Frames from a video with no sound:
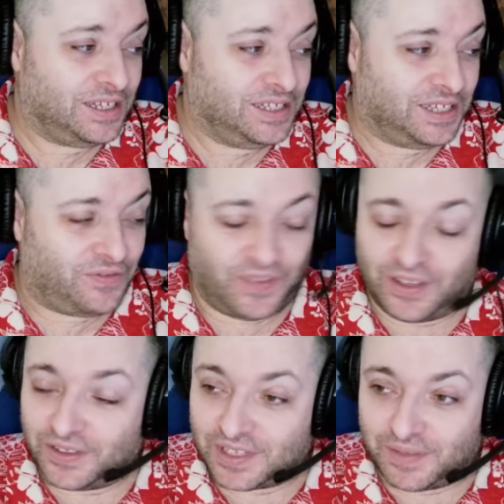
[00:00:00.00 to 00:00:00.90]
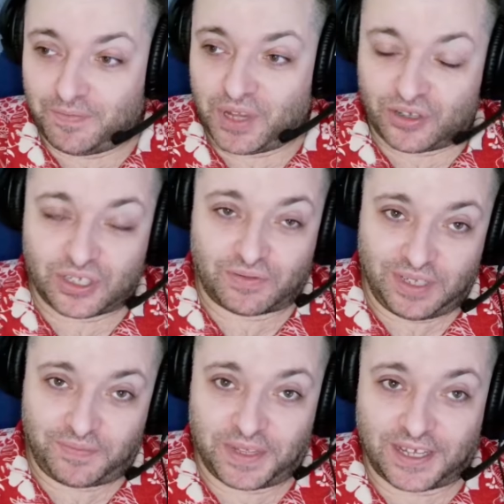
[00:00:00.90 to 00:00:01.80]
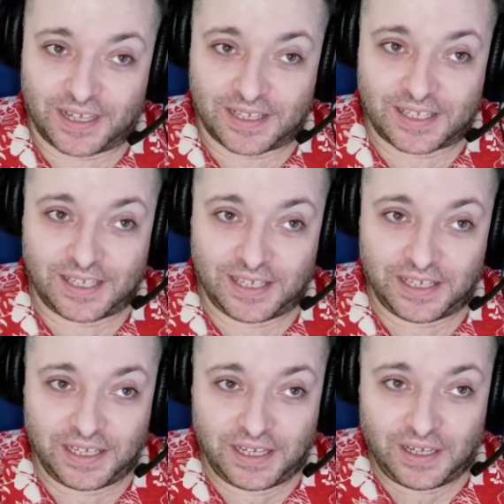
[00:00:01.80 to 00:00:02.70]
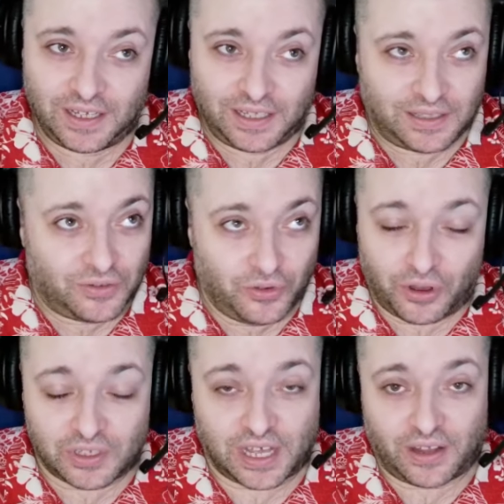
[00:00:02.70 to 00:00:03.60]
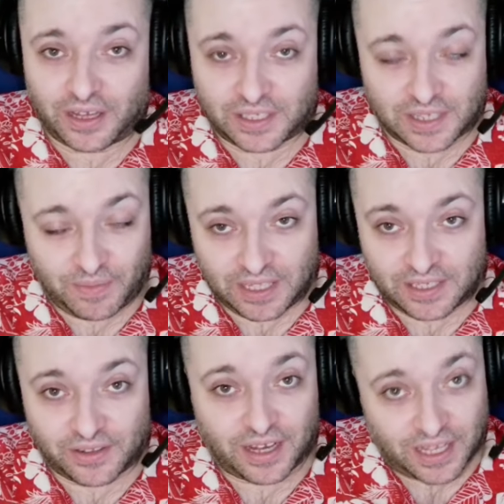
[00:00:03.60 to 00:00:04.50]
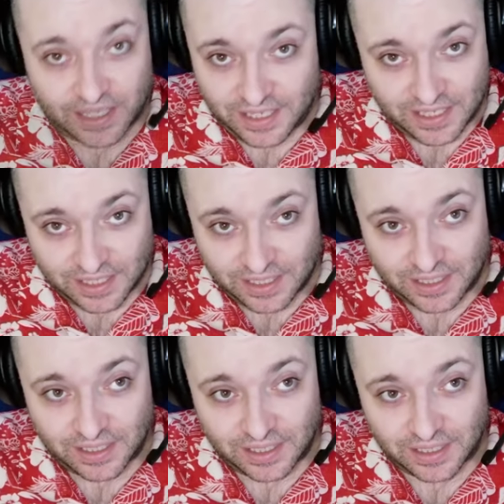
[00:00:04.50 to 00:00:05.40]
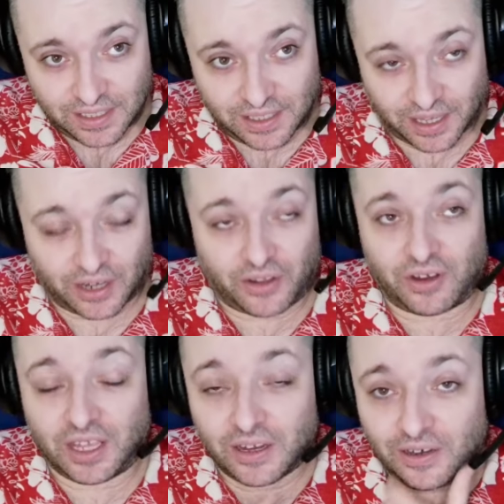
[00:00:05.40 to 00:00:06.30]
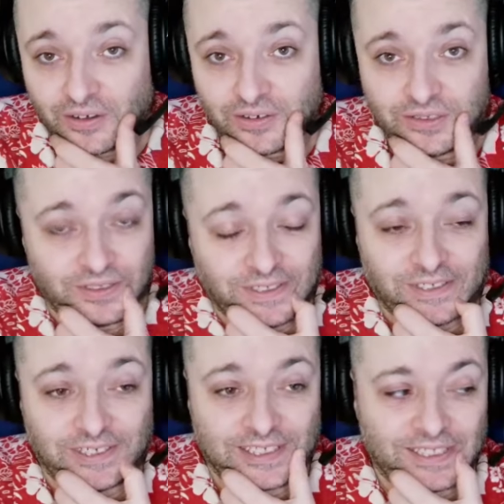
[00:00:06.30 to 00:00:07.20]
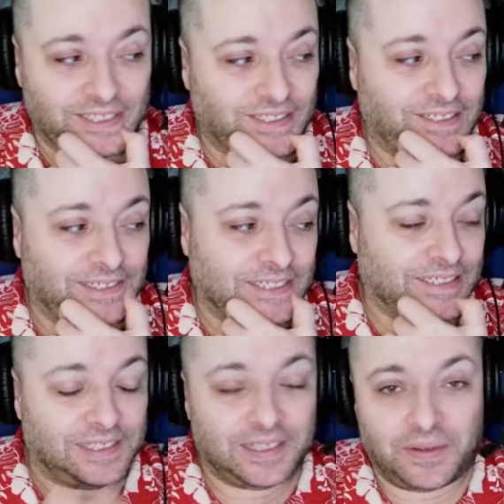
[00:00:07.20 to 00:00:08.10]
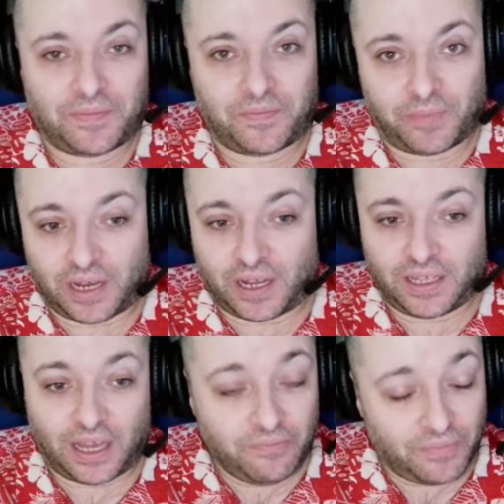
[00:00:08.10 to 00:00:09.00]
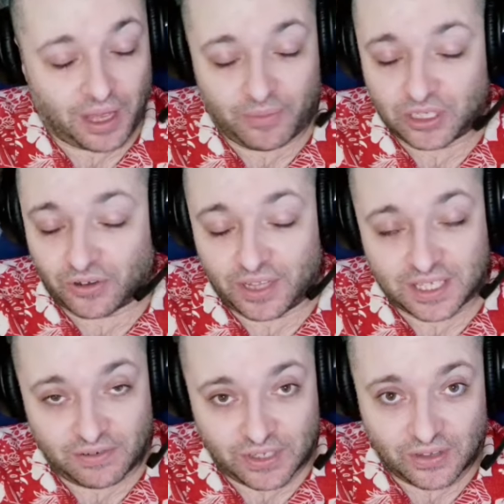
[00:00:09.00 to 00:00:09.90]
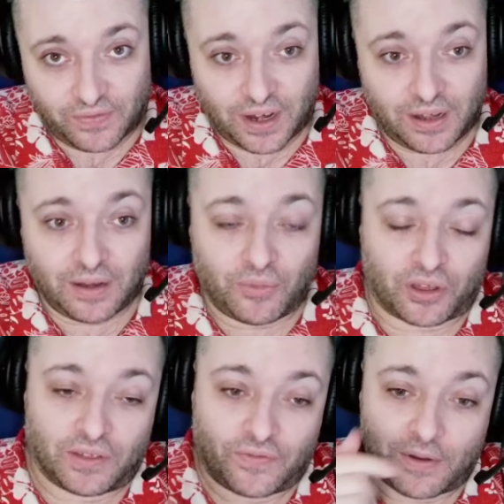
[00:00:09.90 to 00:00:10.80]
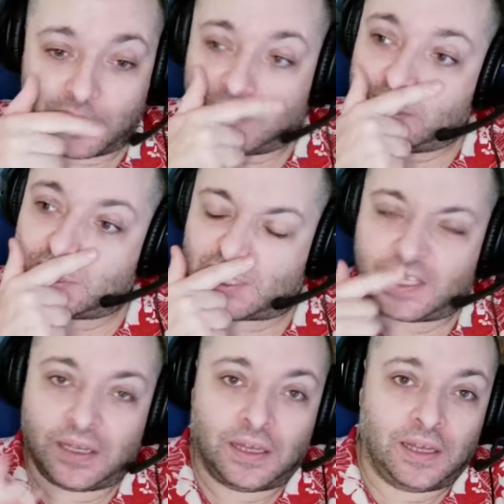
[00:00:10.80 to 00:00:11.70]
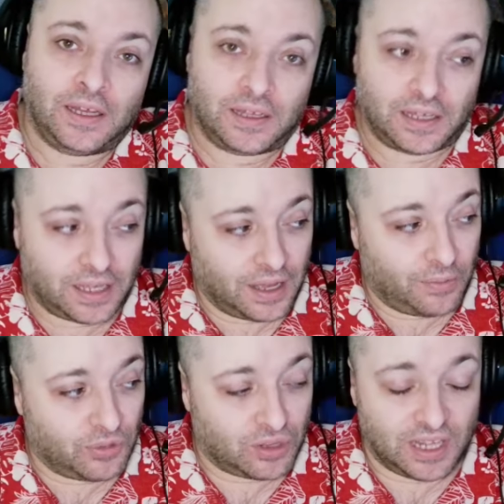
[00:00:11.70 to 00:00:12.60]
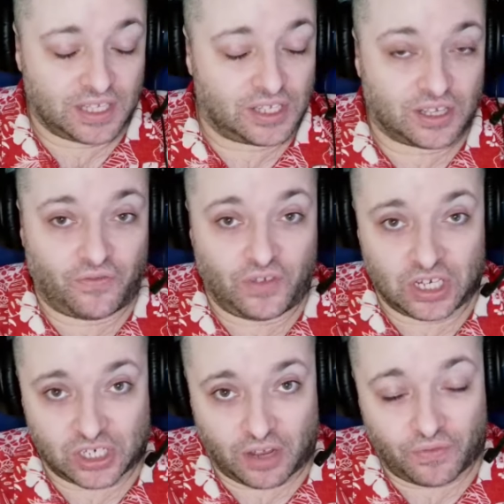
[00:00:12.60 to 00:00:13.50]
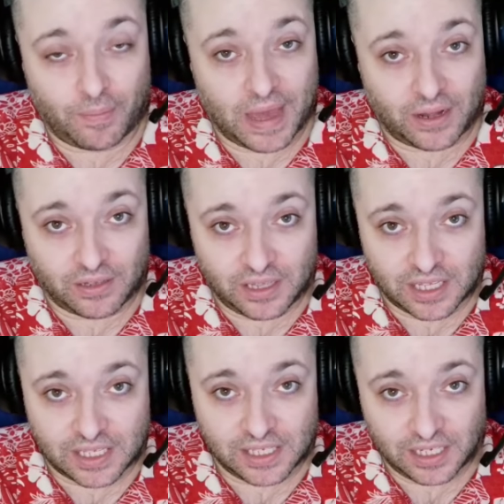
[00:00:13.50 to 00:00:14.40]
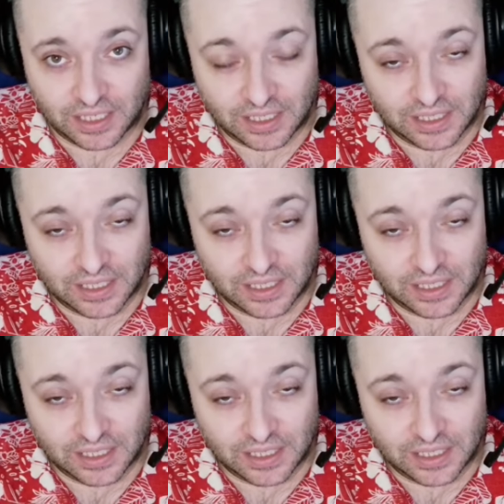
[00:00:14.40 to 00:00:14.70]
It feels bittersweet because who knows how long it's going to be until the next season, like another year, two years. But uh, yeah, I'm enjoying the series so far, I'm looking forward to this. I'm assuming this is going to finish off the battle in the city.